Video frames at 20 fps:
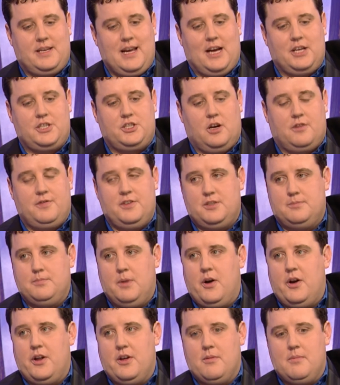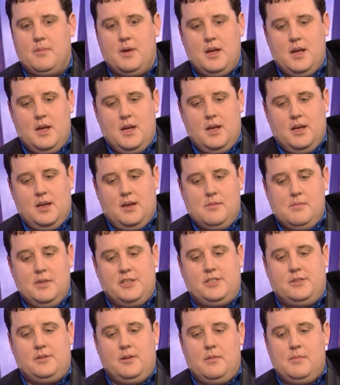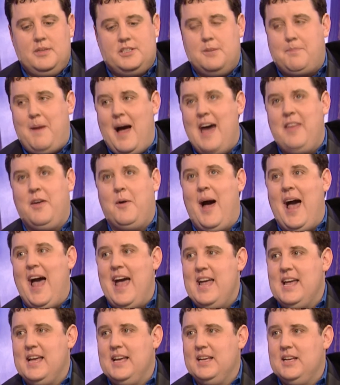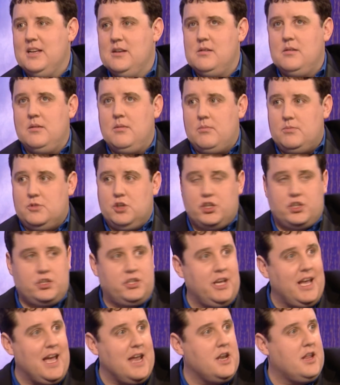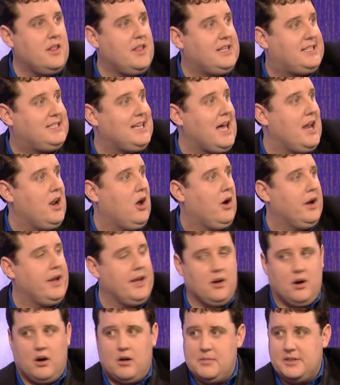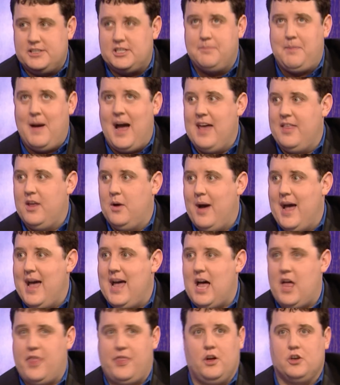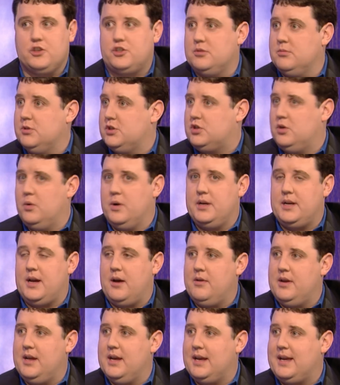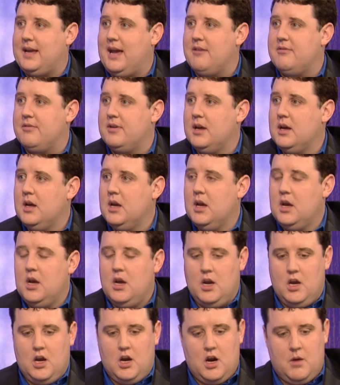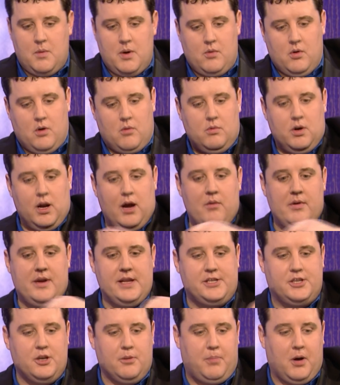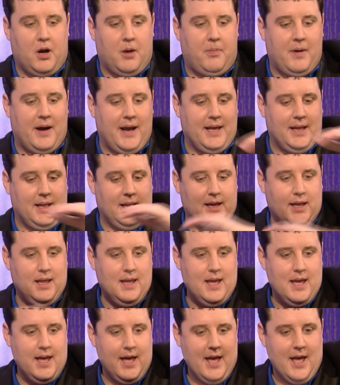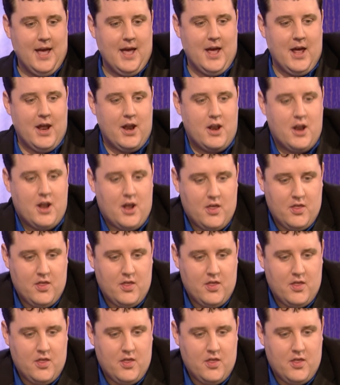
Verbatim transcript: cash office, Miriam. Mr. By the way! Just the end of the Tannoy, you know. Mr. By the way! I thought, something's going down here, Kev. And we run round into Pop Aisle, and